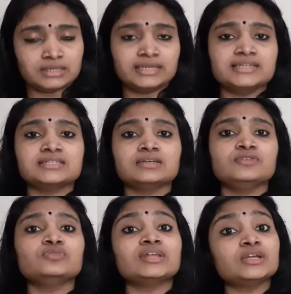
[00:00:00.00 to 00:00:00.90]
That is,
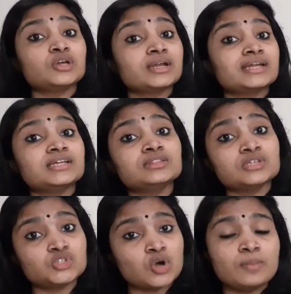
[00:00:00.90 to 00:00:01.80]
whether you are getting
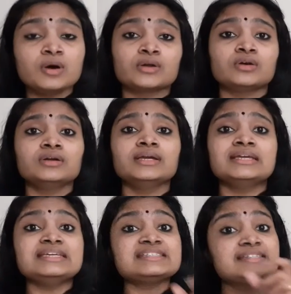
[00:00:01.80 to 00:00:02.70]
the job or not
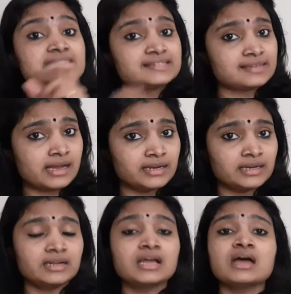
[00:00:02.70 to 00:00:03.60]
is
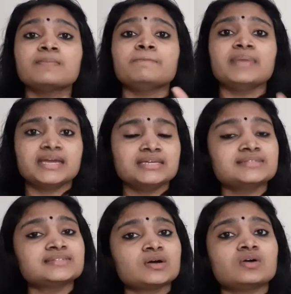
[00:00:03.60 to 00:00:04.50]
decided
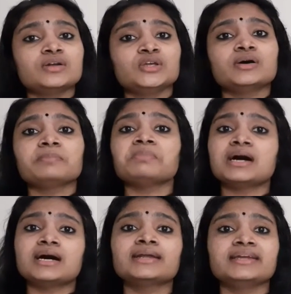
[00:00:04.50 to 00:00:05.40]
based on your
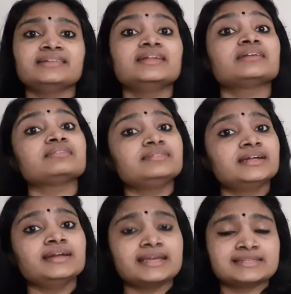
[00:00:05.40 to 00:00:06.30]
mark in the
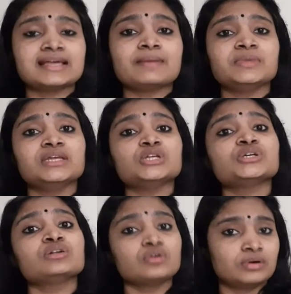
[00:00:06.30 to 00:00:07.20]
written
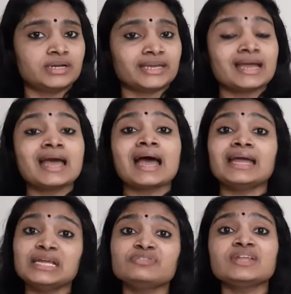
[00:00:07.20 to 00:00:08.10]
examination only.
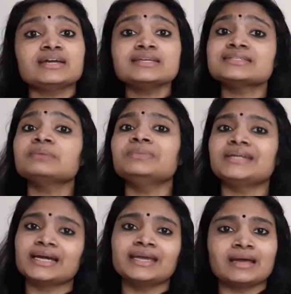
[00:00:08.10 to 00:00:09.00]
And if there is some
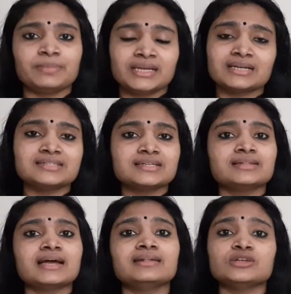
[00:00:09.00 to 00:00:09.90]
tie happening, consider
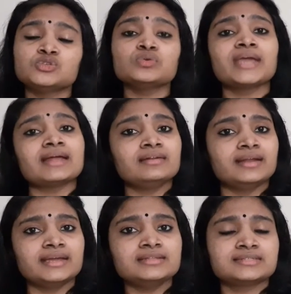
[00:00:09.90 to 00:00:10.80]
that two
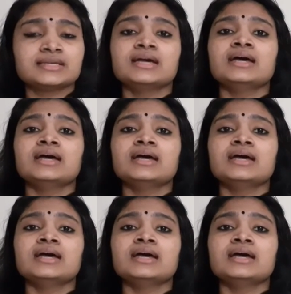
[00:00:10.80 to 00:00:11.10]
candidates